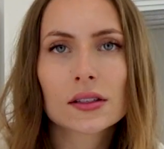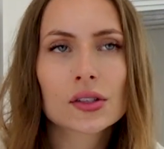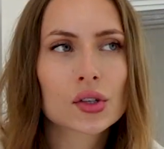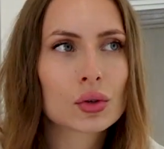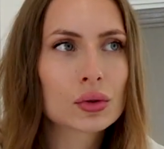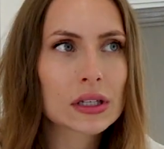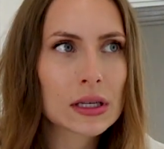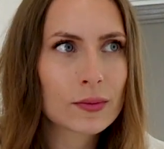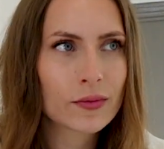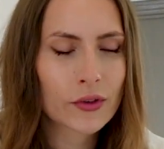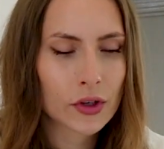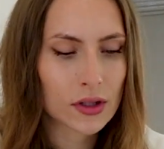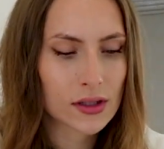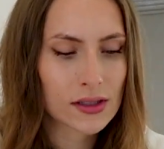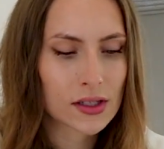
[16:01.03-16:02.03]
is too deep
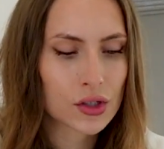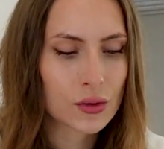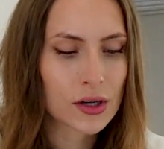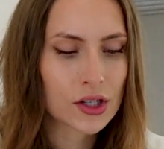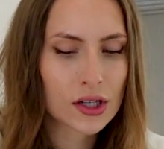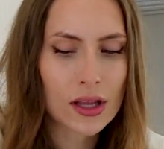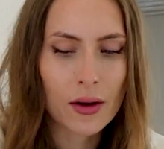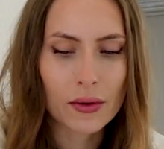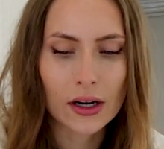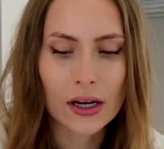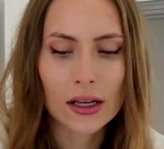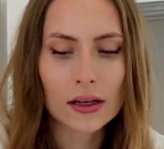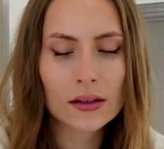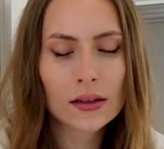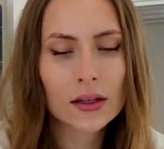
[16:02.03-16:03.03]
for the situation that we're
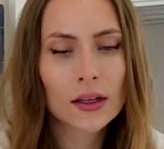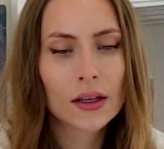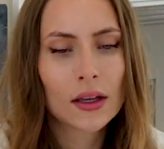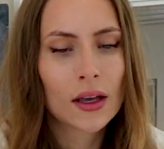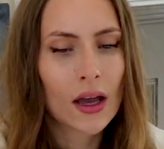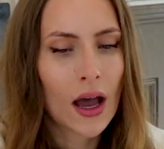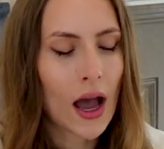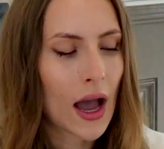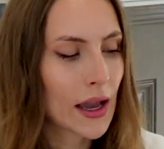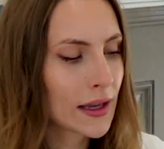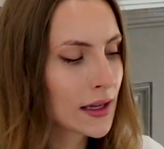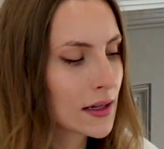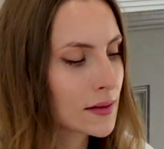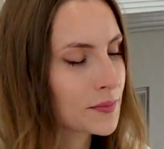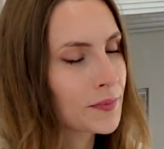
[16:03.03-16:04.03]
in. I
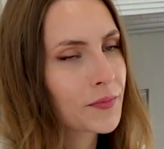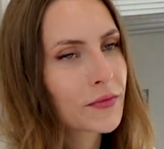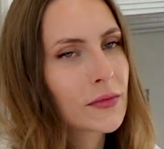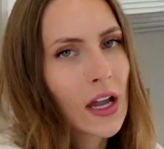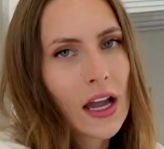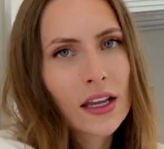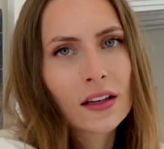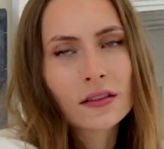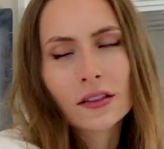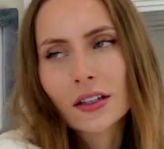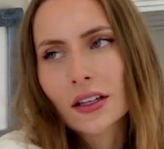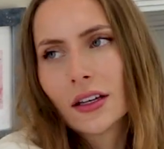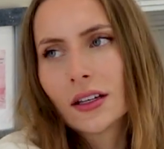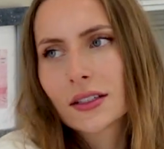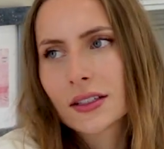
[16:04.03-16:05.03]
can
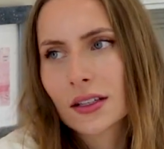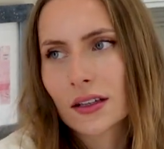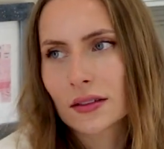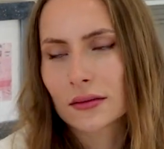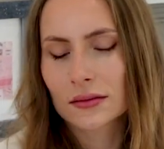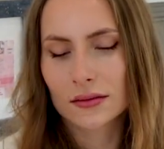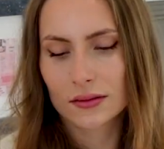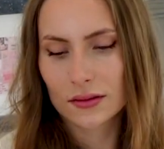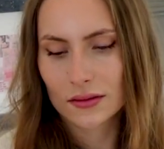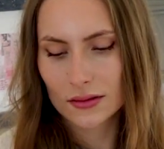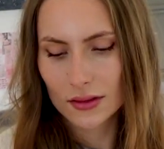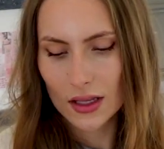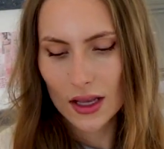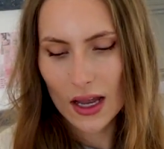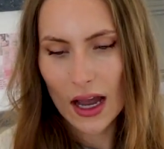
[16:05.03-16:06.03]
relate to.
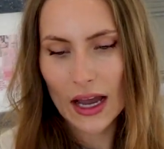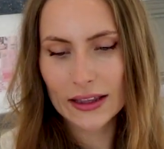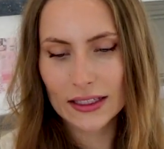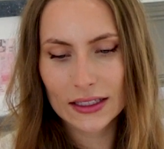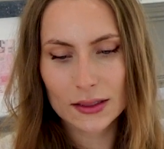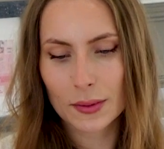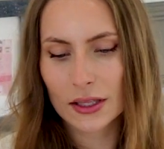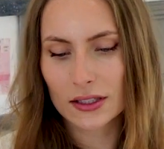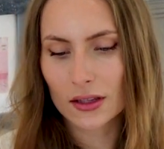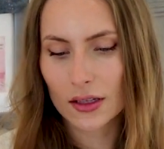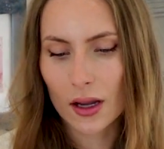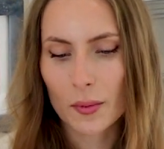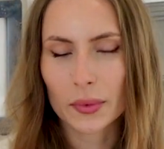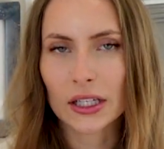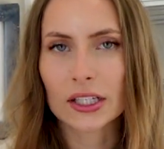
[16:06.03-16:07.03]
I think it depends on the
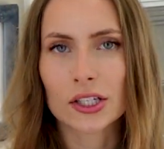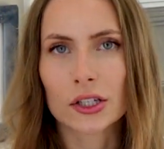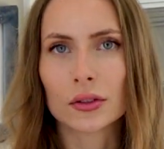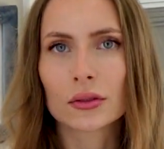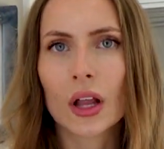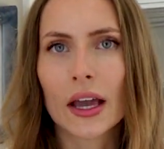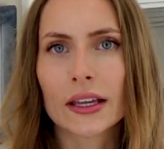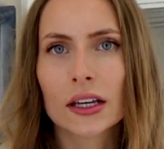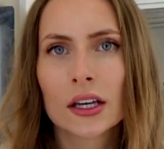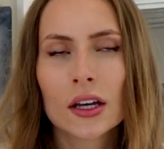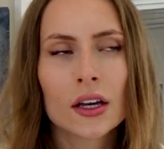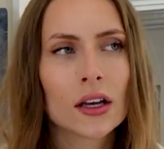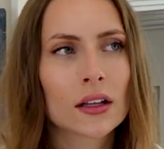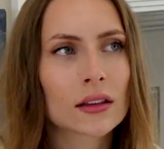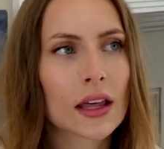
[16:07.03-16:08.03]
company too. Like
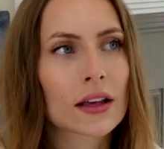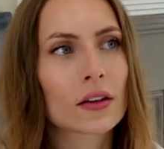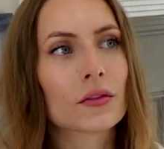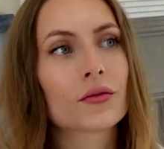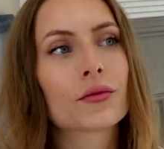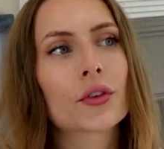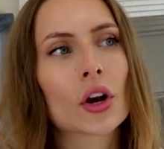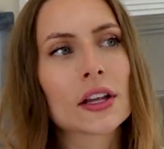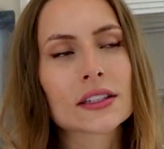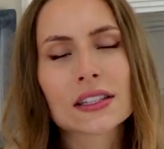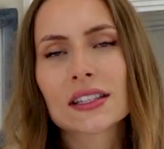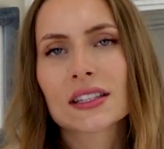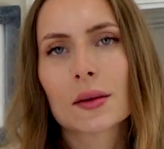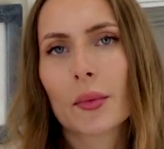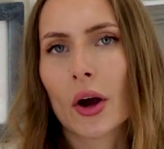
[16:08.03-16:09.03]
for
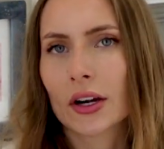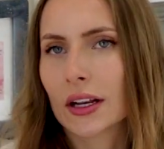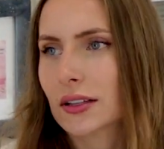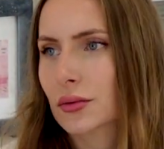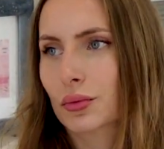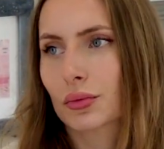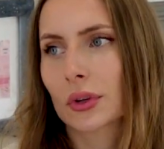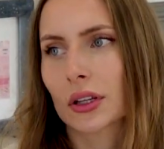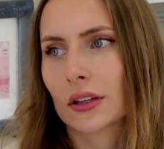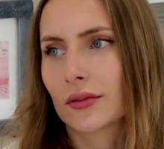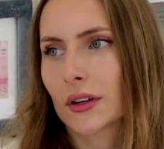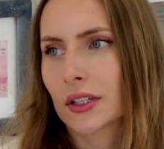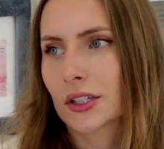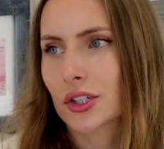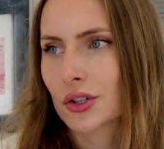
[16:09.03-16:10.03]
instance, the podcast really
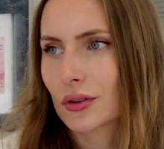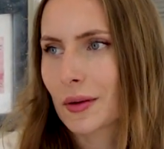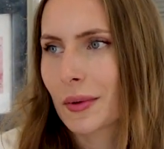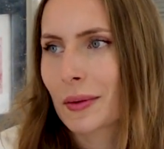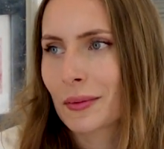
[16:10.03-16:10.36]
fun to shoot on my